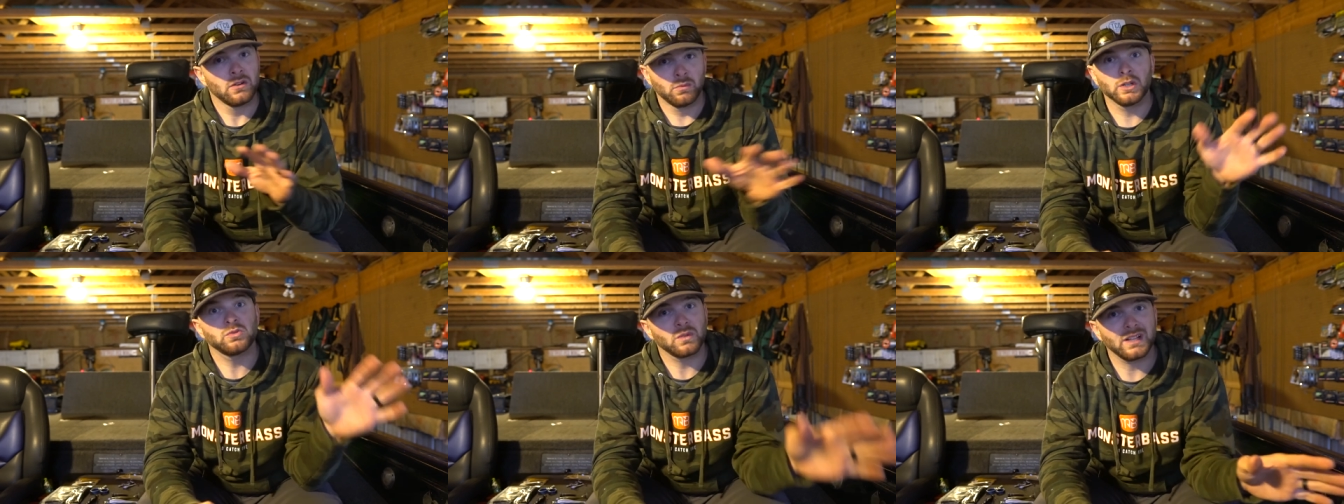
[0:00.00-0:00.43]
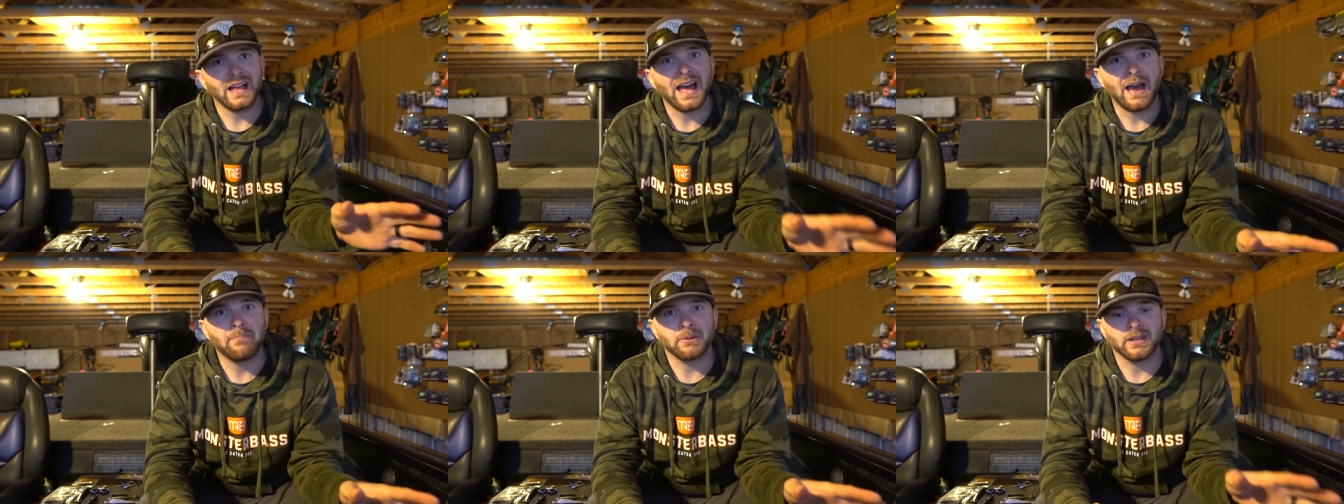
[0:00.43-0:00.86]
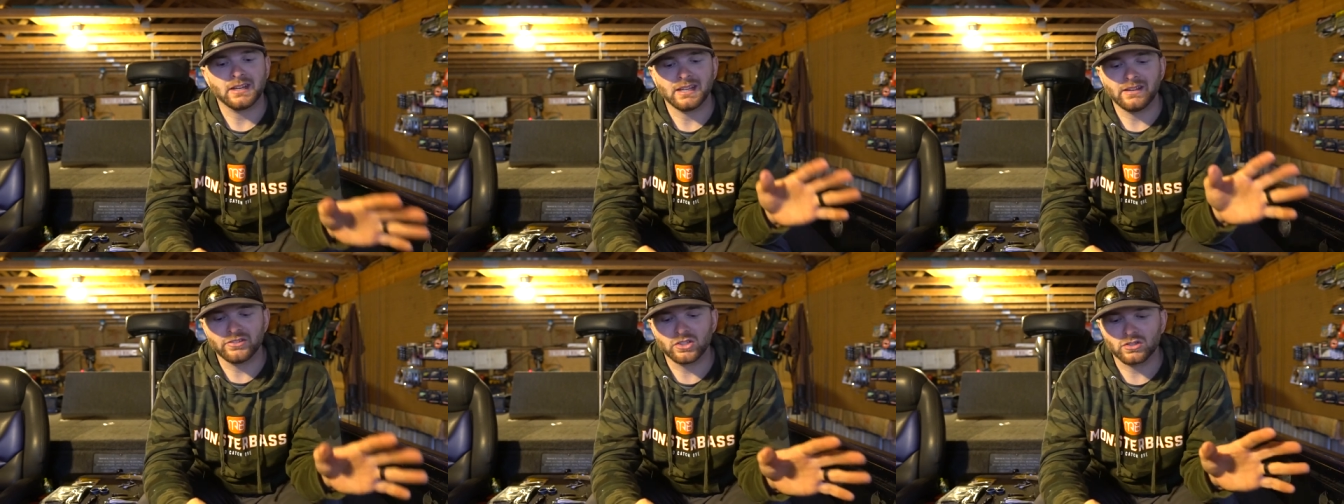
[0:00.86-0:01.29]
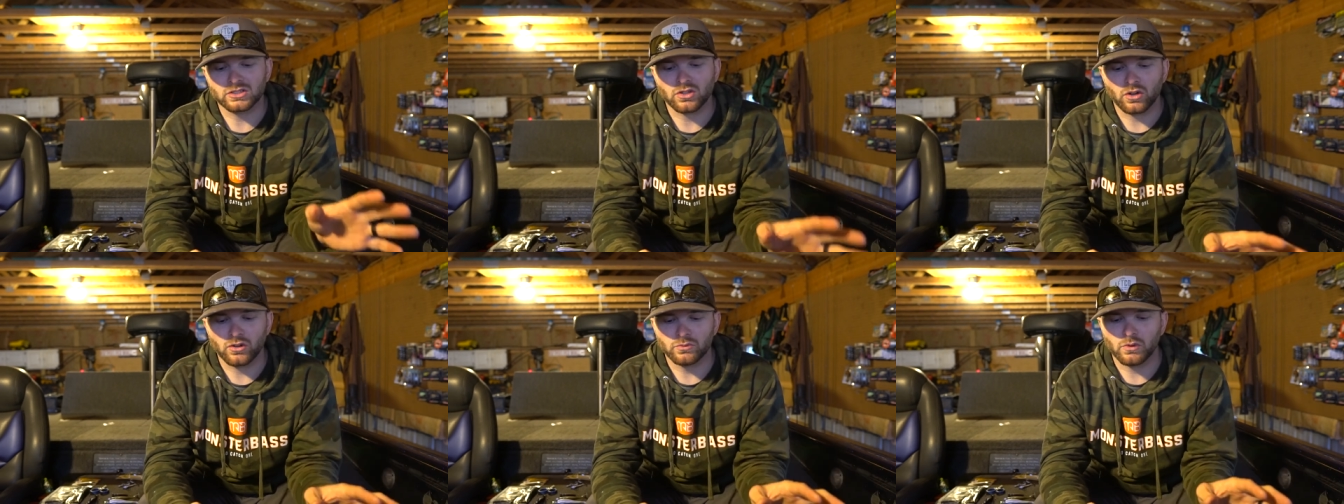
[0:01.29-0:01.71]
which will happen even though it's
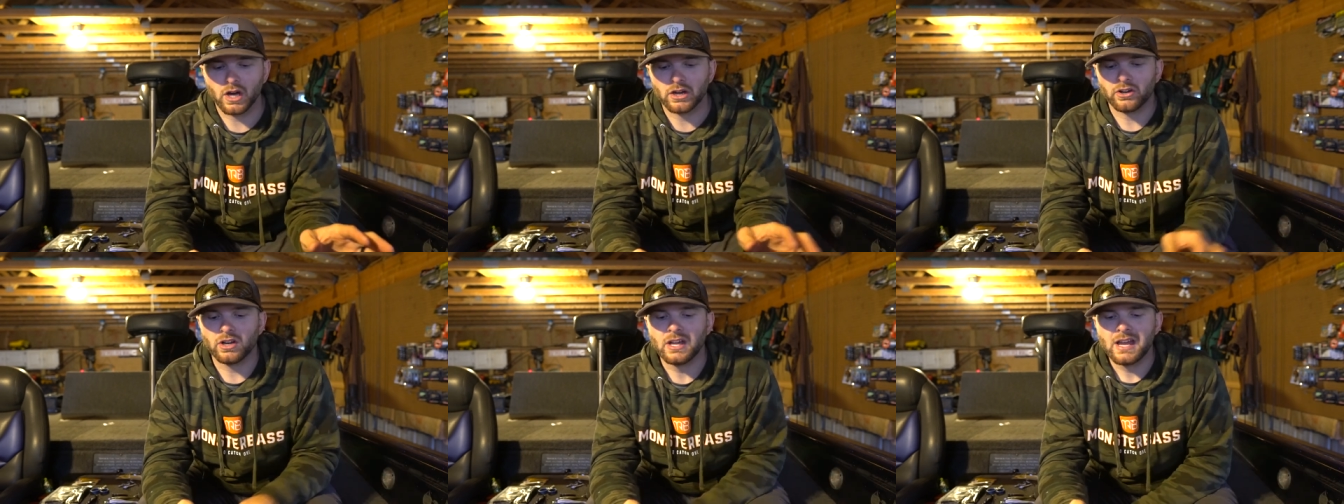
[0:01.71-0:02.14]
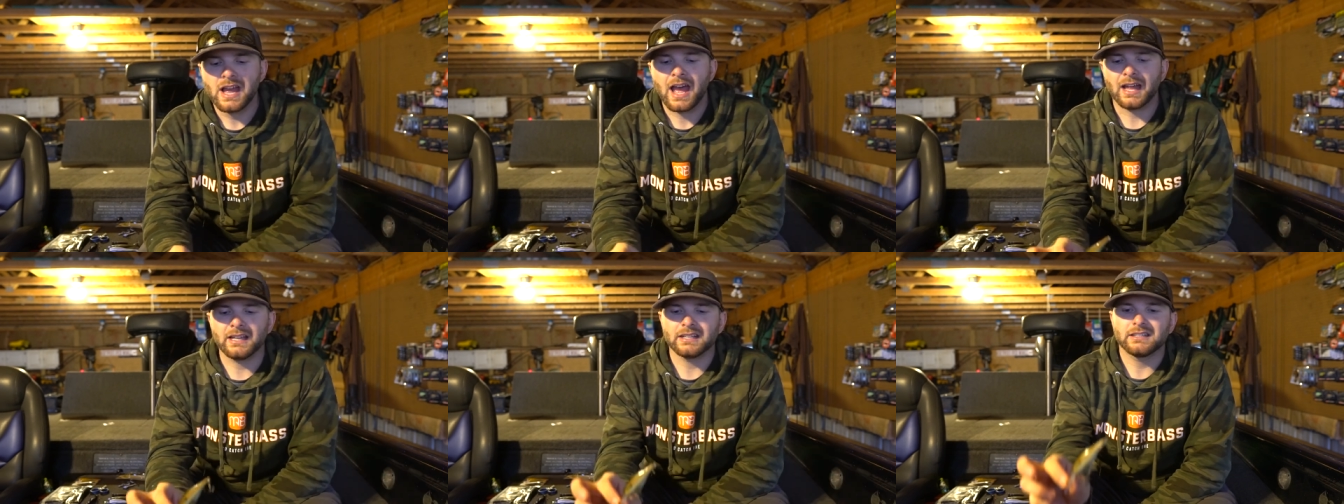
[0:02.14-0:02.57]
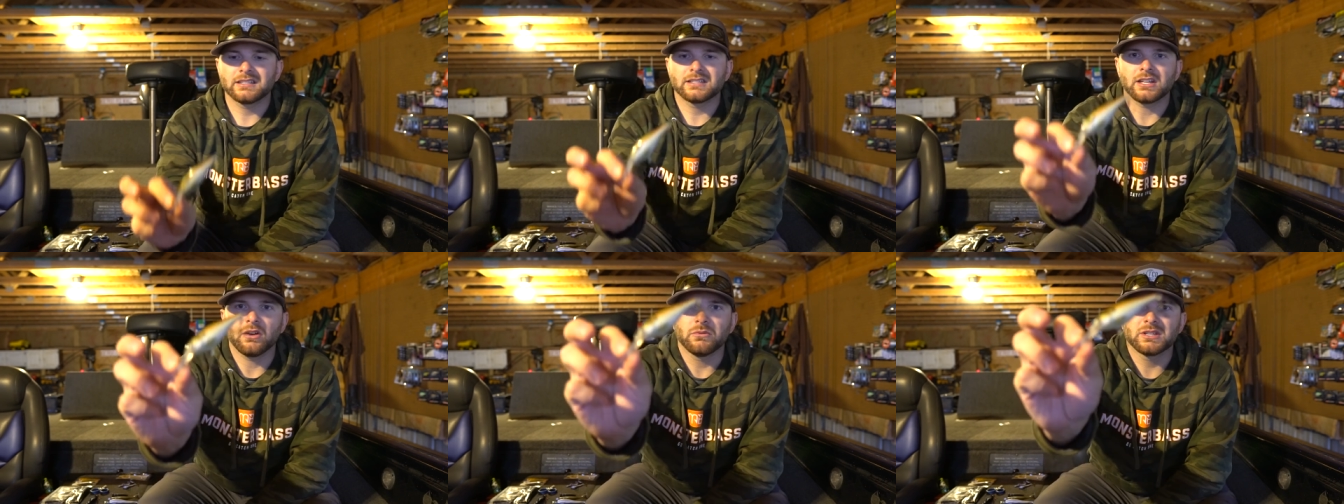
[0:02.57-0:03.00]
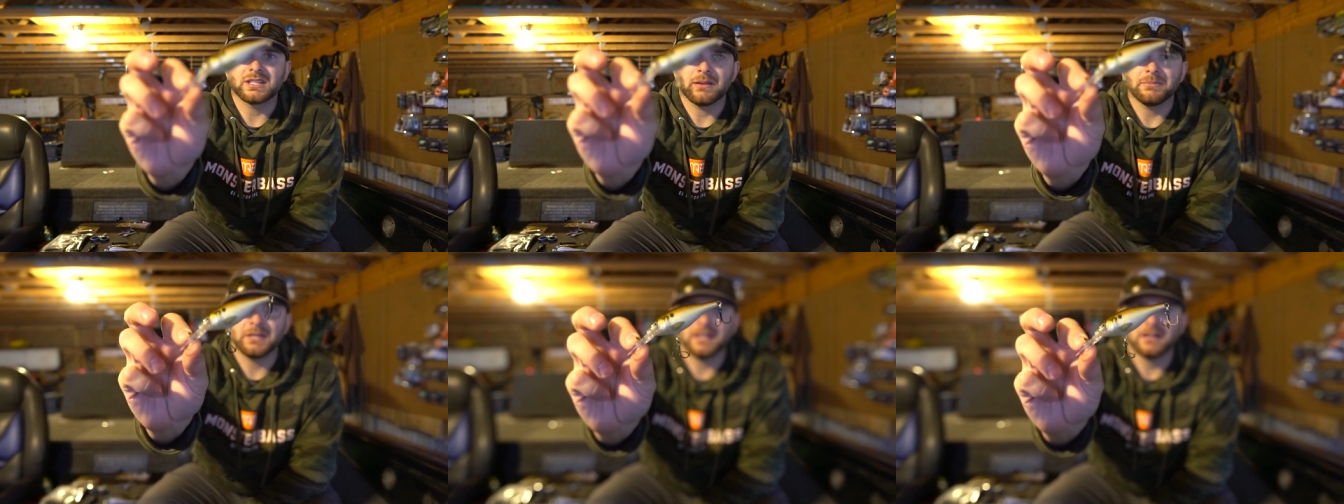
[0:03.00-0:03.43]
cold water, I like to start with
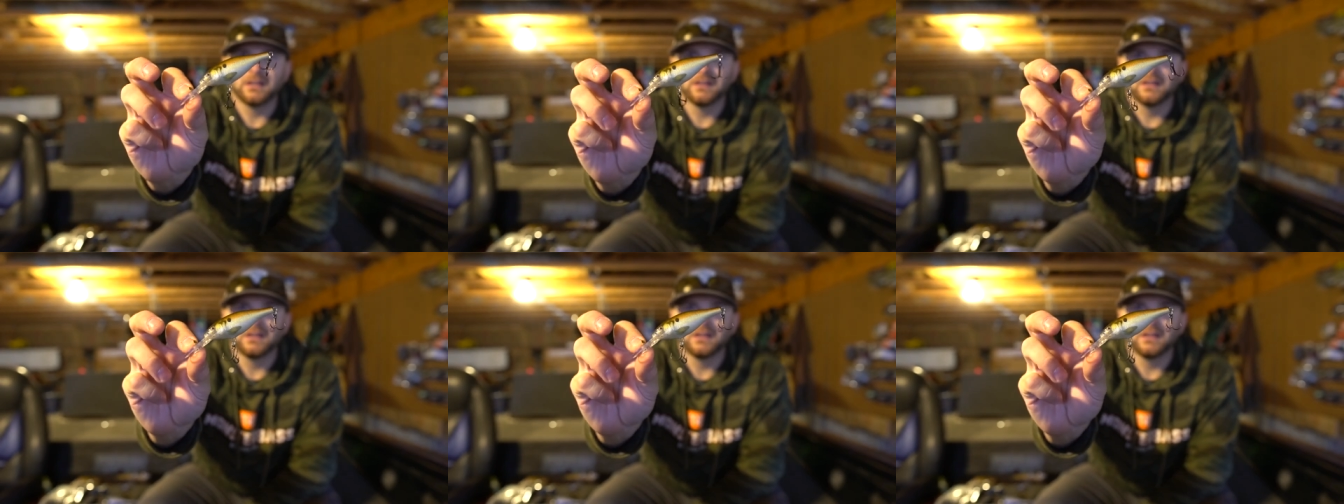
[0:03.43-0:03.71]
something